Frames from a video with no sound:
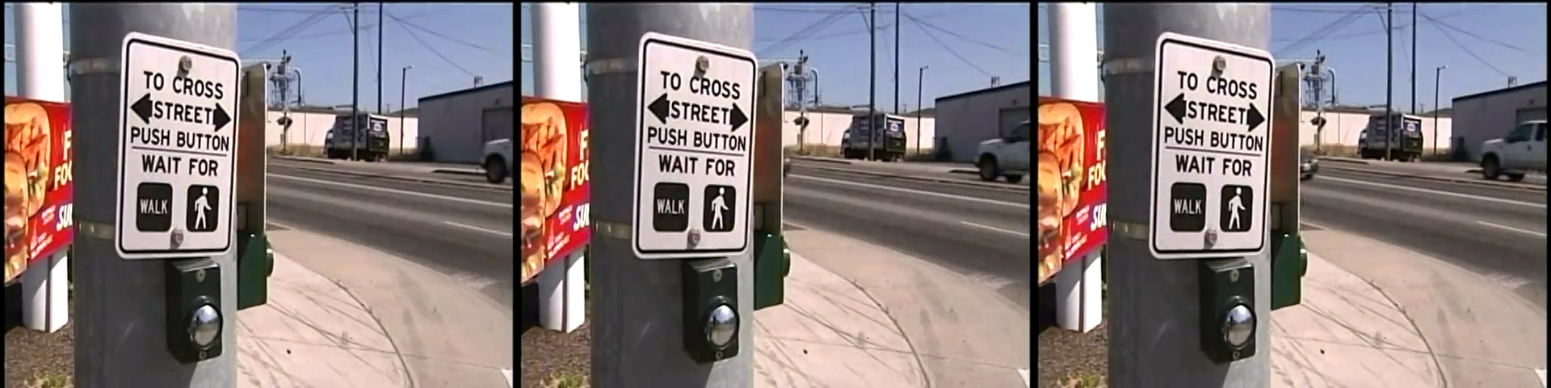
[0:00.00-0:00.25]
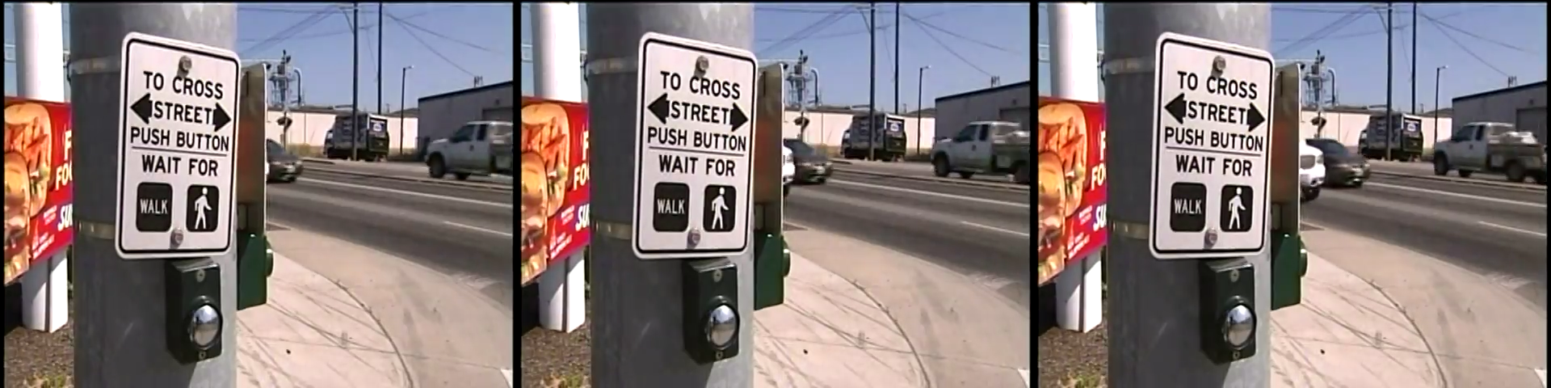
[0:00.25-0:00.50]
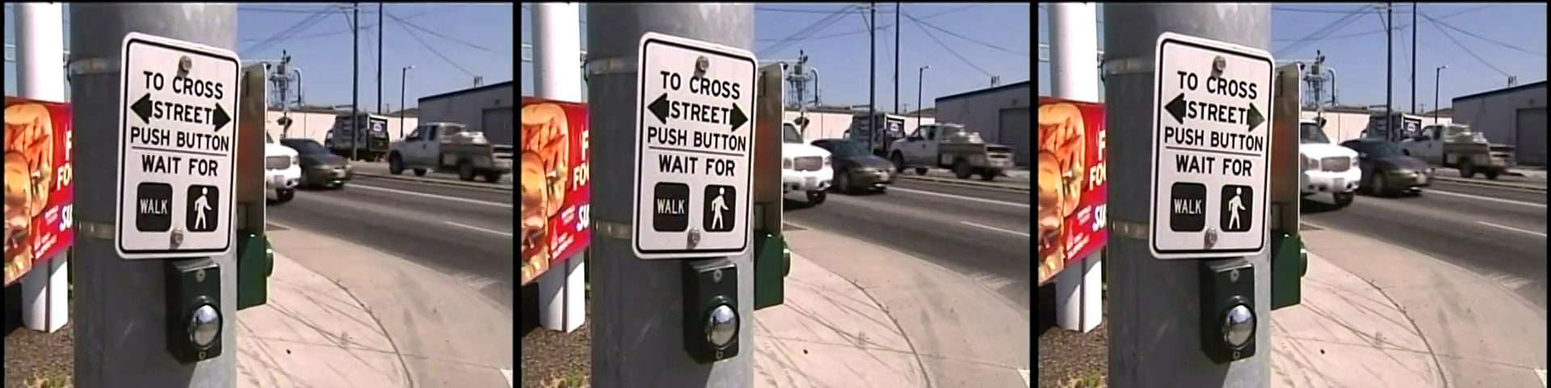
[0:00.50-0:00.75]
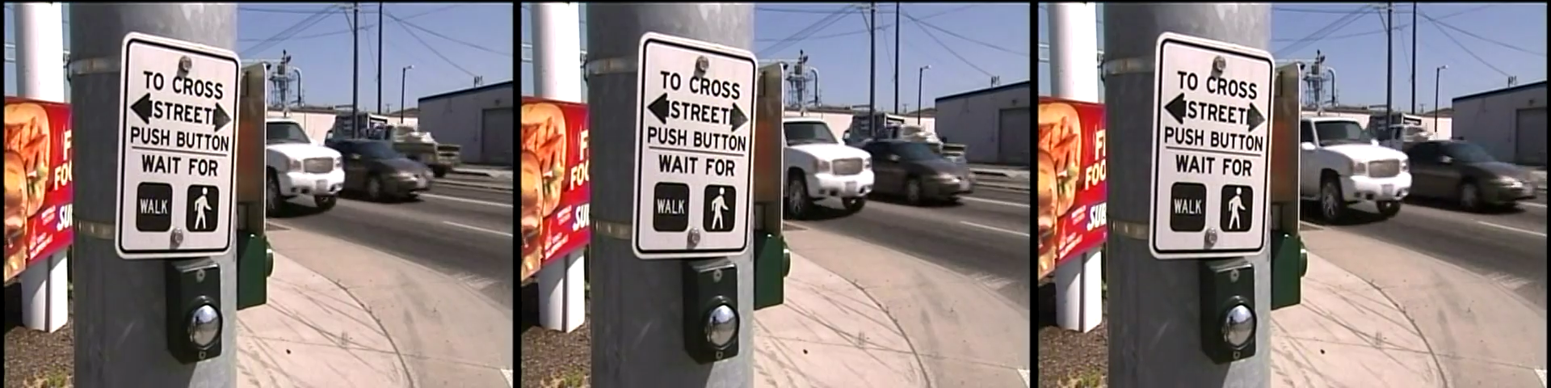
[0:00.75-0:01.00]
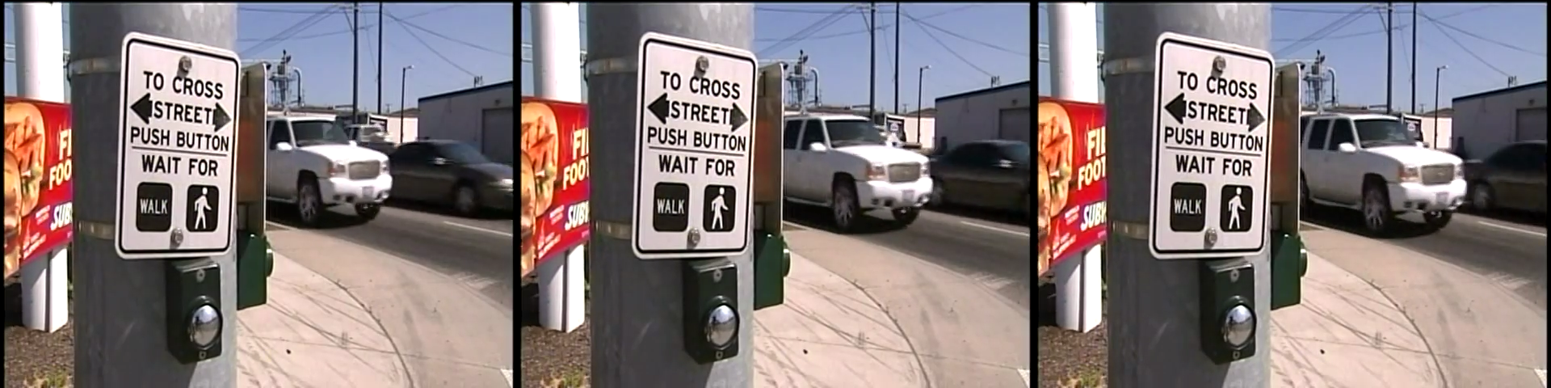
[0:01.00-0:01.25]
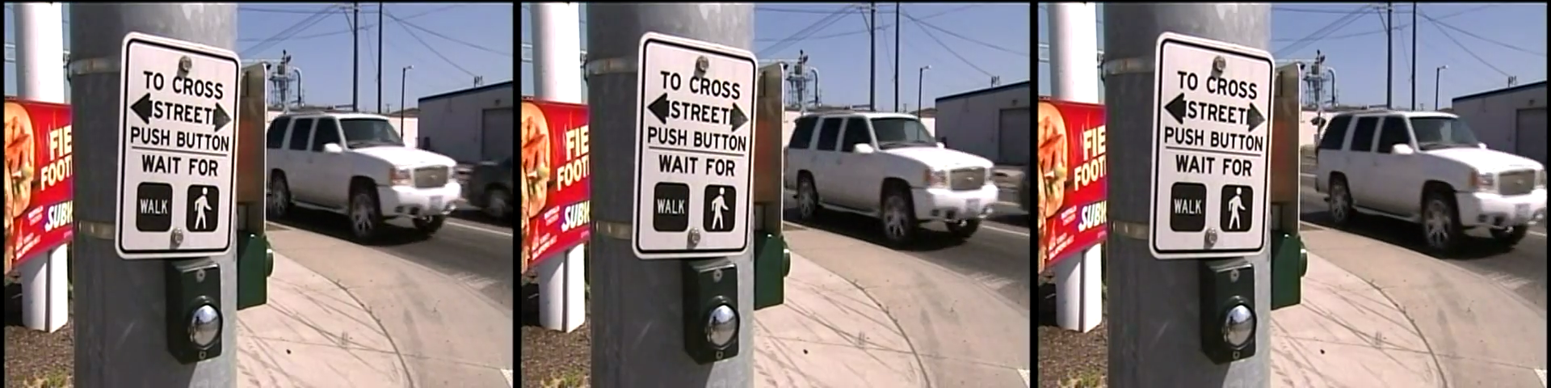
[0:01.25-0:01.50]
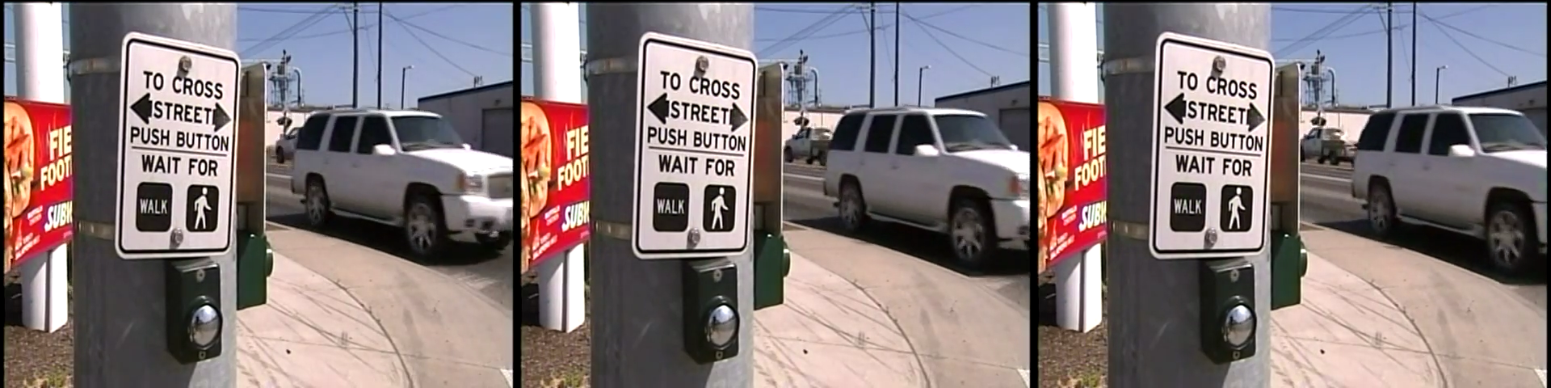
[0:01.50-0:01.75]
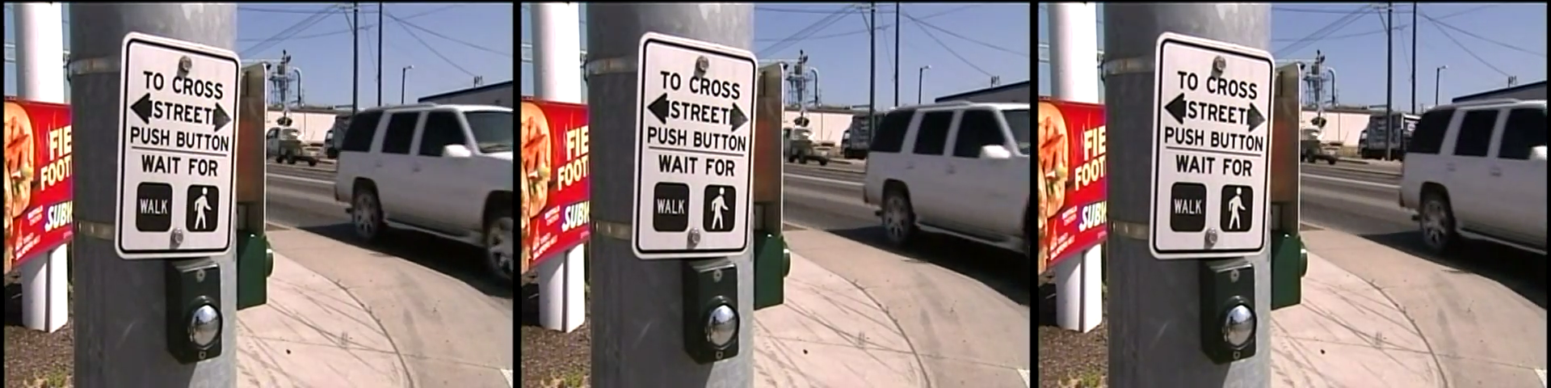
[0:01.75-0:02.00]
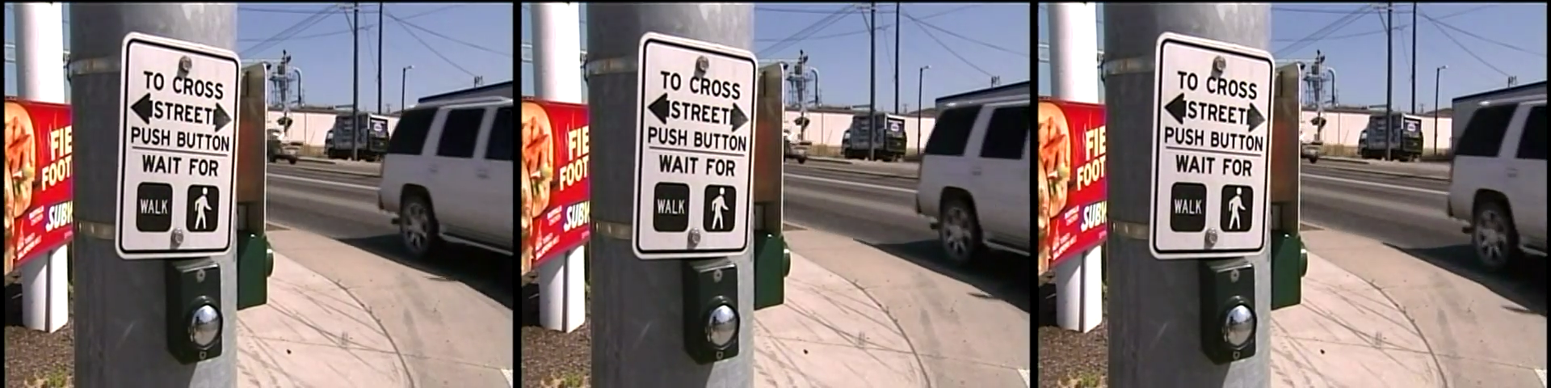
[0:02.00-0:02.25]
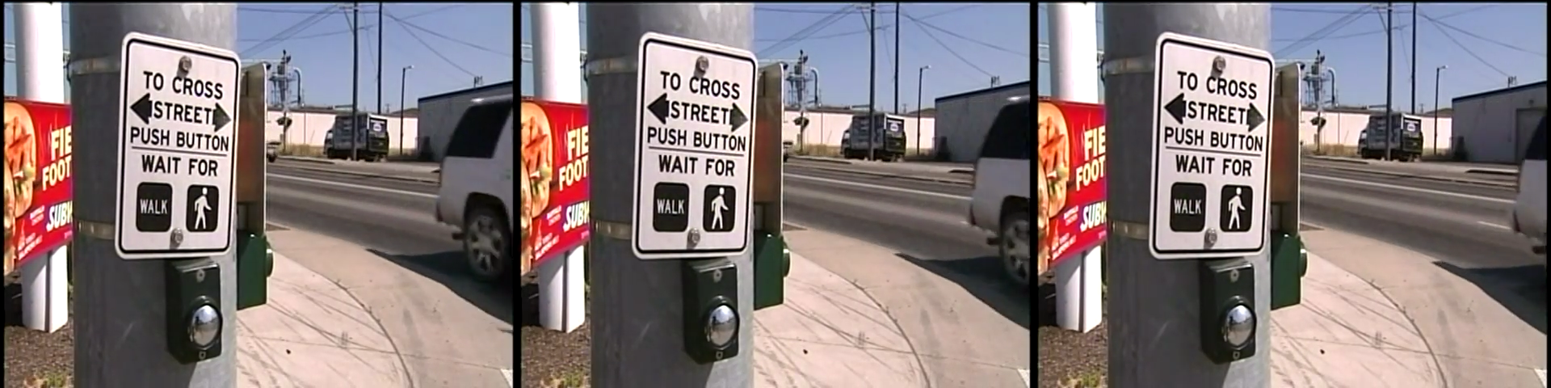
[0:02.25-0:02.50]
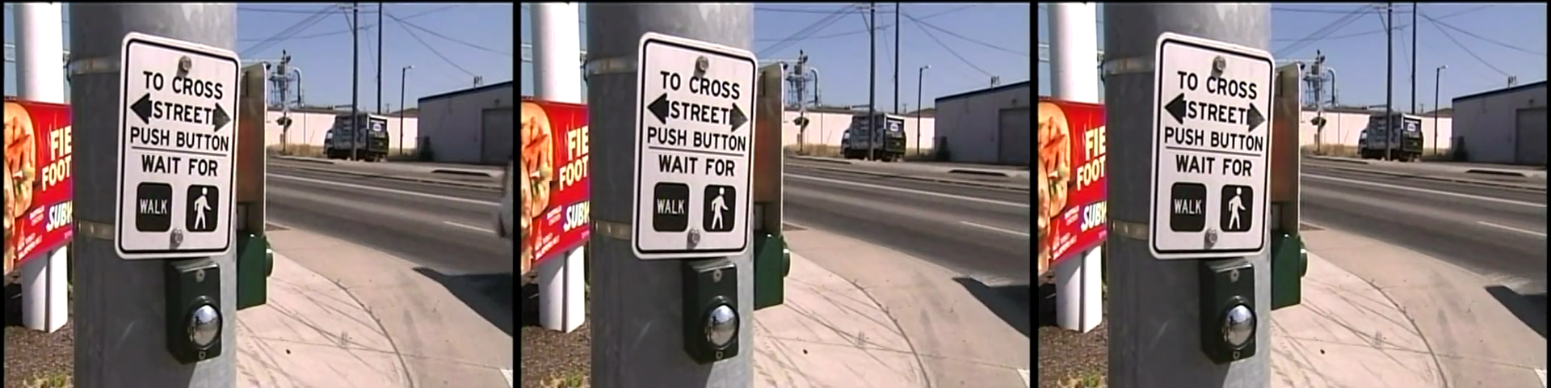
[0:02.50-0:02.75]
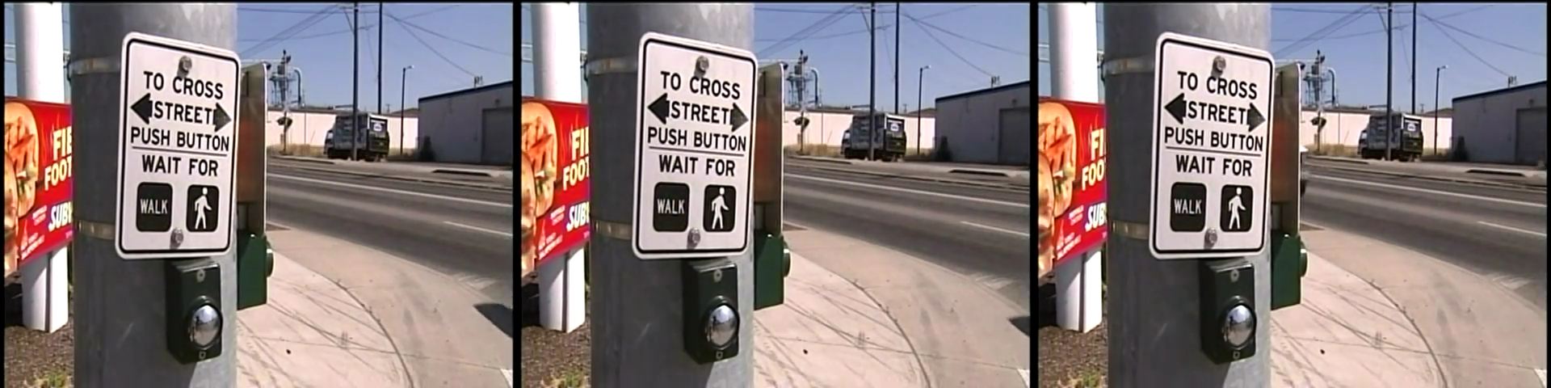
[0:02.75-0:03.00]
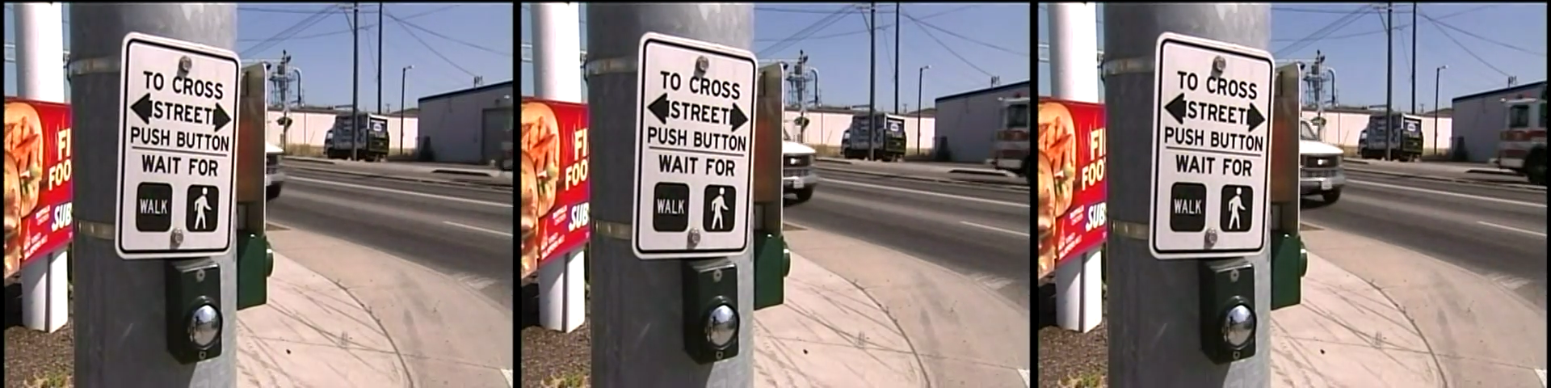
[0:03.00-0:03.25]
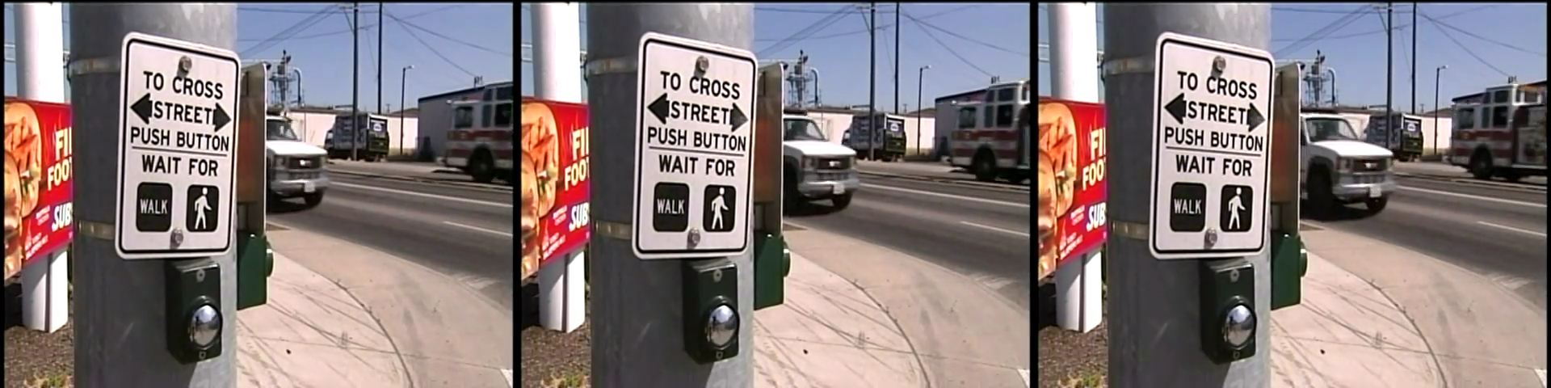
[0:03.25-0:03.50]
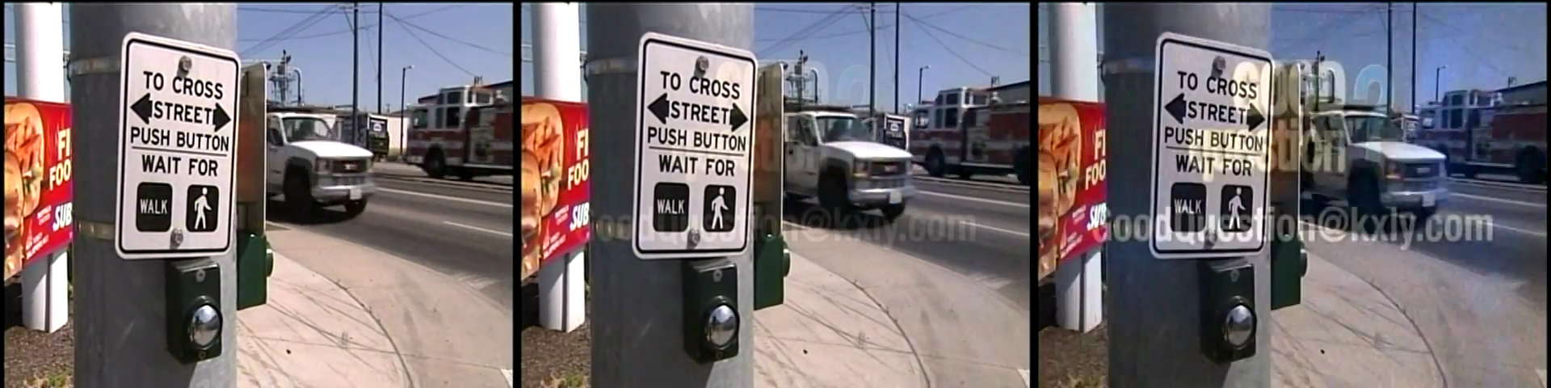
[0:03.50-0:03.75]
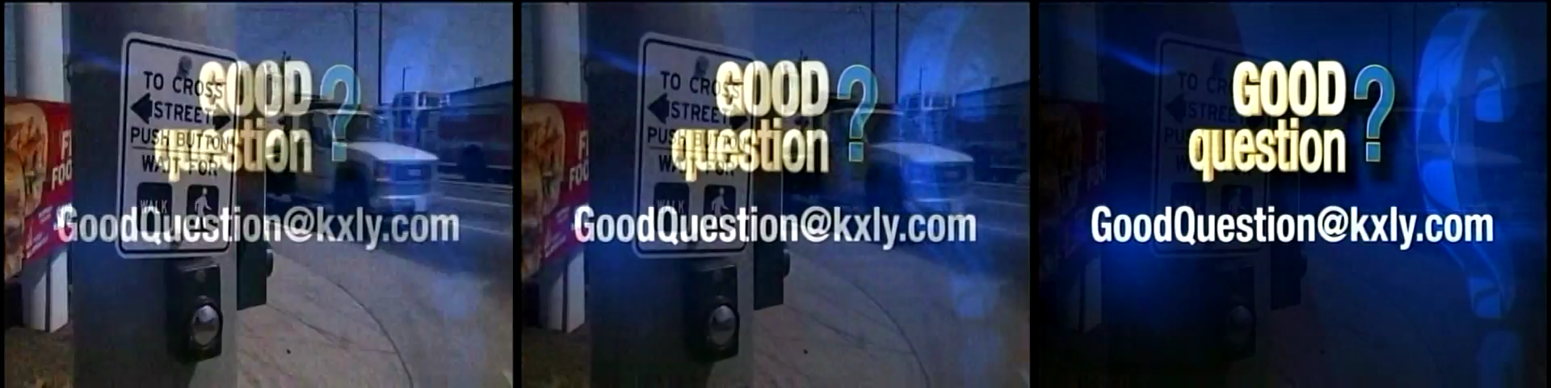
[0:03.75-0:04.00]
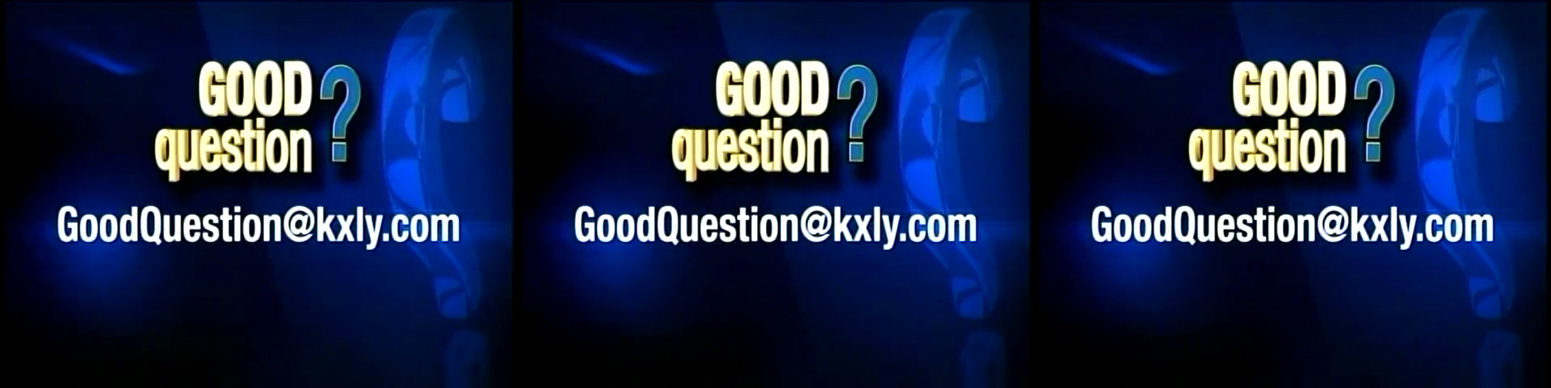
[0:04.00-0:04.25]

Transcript: Nobody's mouth can be seen.